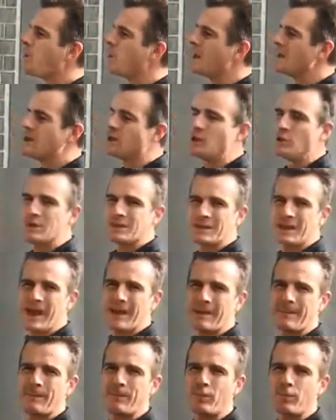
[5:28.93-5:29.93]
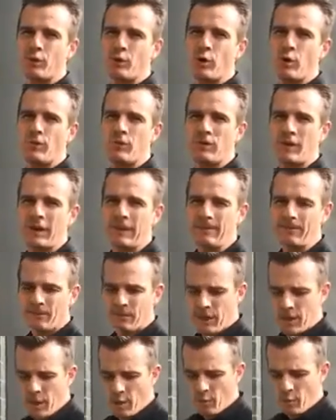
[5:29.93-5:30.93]
when you start improving
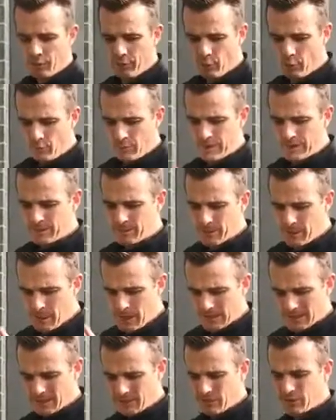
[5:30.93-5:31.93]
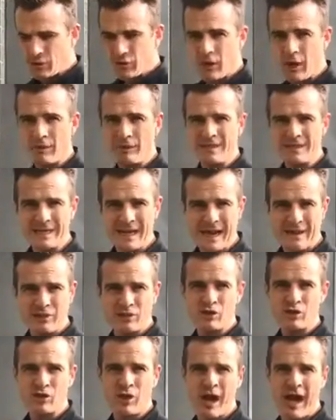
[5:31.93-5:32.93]
with all these bicep and tricep down
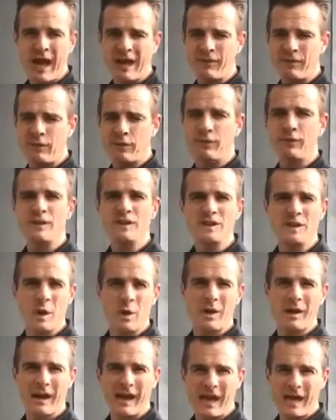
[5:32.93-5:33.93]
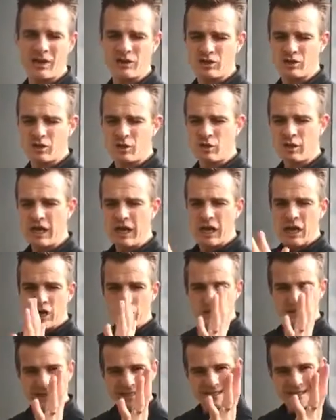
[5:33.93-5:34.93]
the track, your physio allows you,
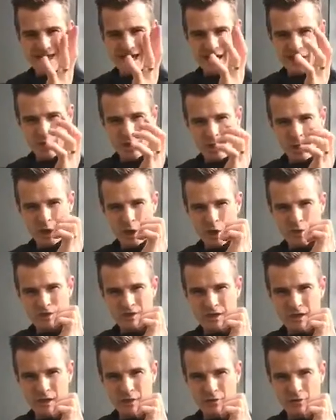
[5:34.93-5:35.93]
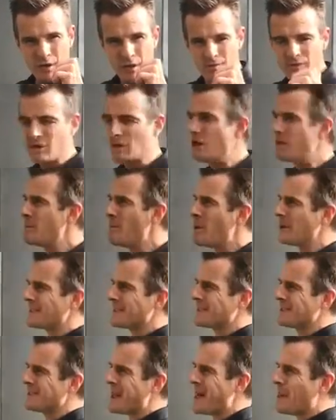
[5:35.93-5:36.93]
you can start closing your grip. So you might
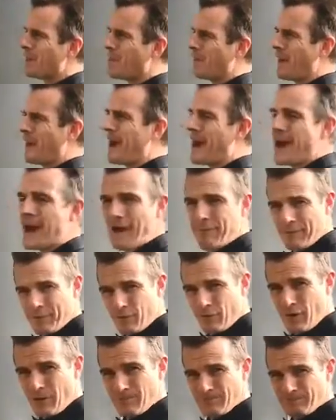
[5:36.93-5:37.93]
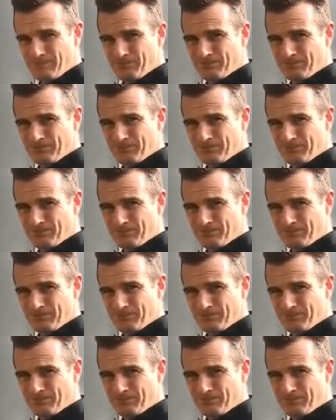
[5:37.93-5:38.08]
start with a half grip